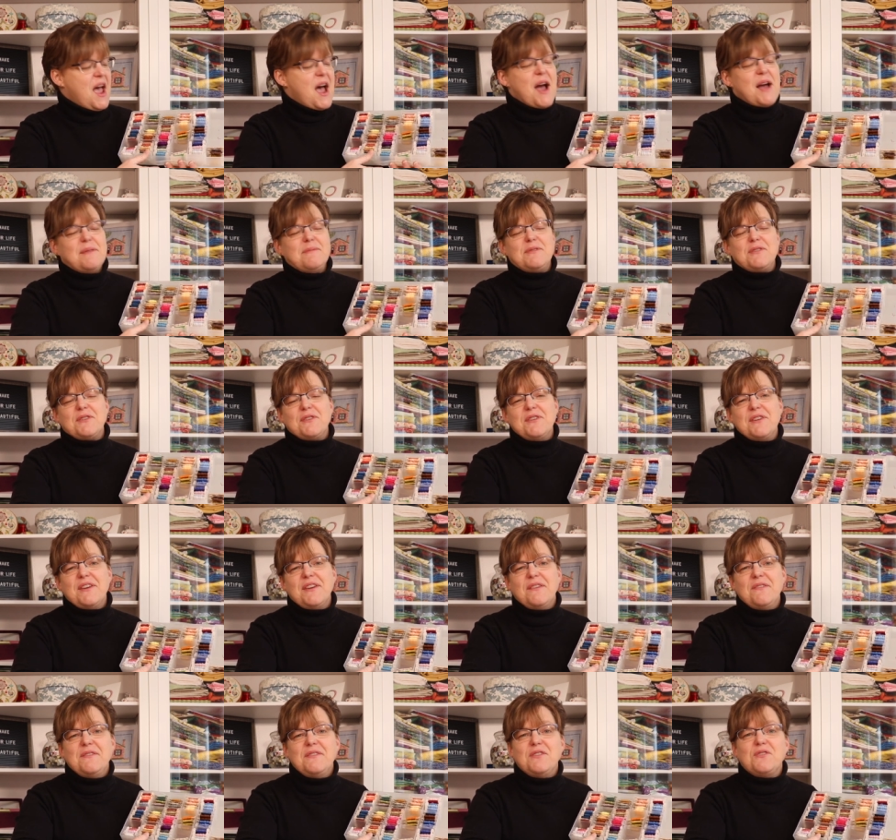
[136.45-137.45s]
I'm sure you're
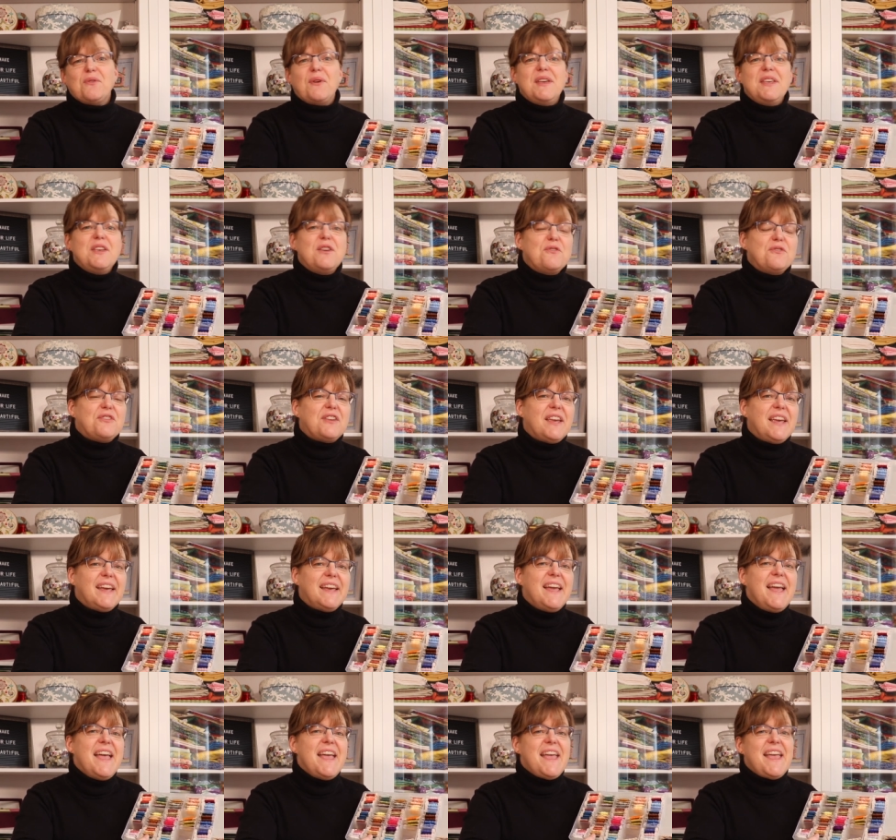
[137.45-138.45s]
going to enjoy using
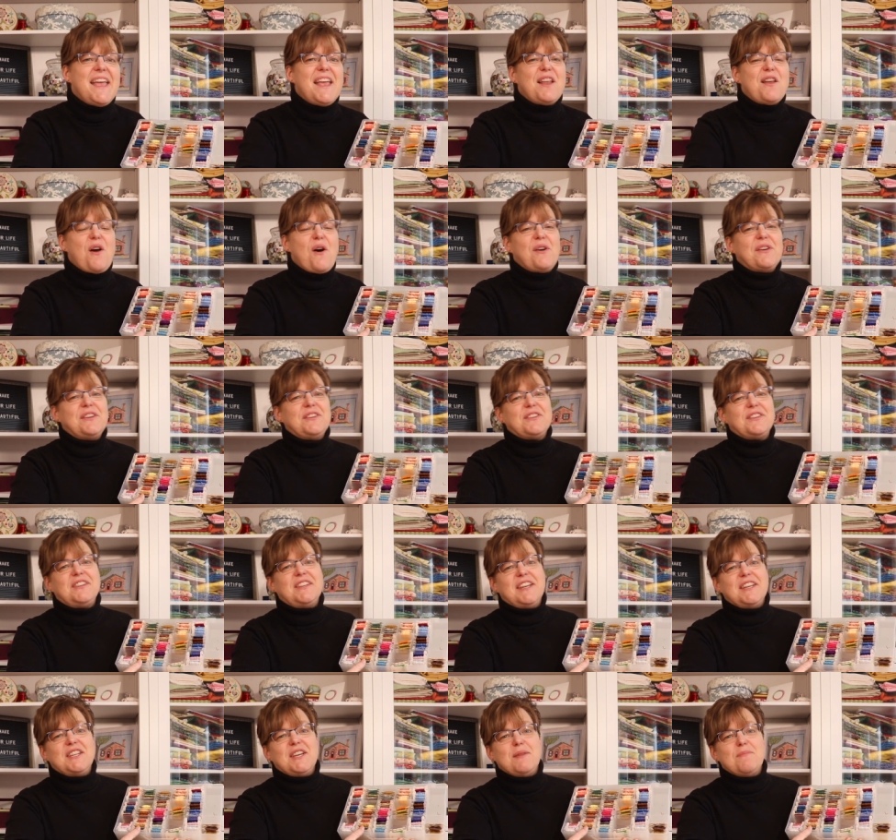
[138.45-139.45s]
it in all your
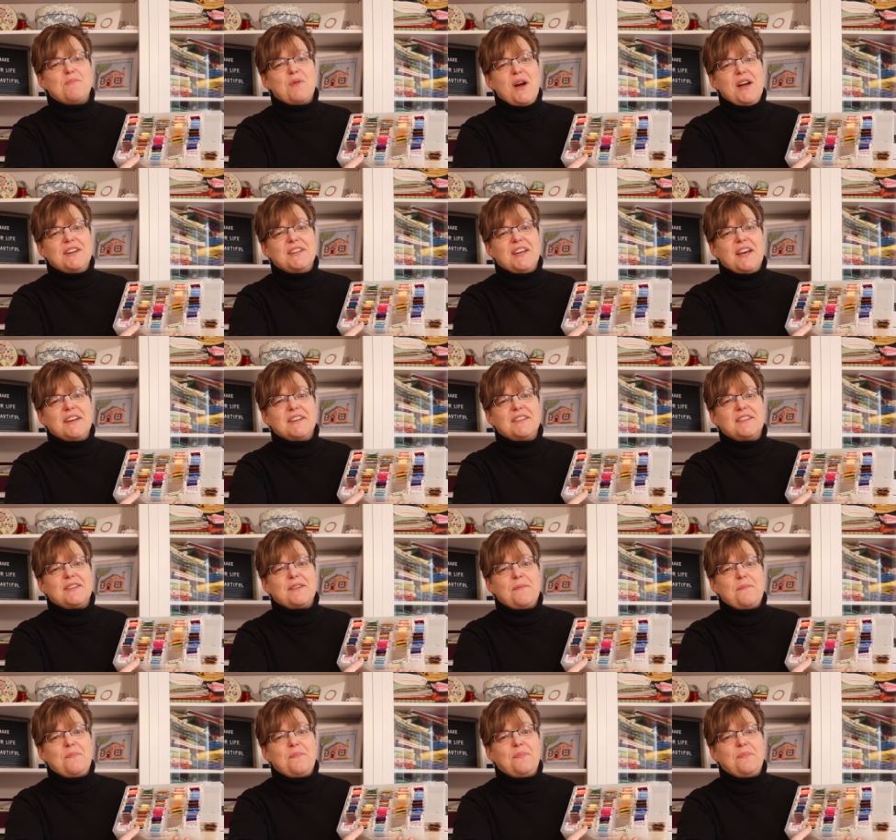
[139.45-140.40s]
stitching projects.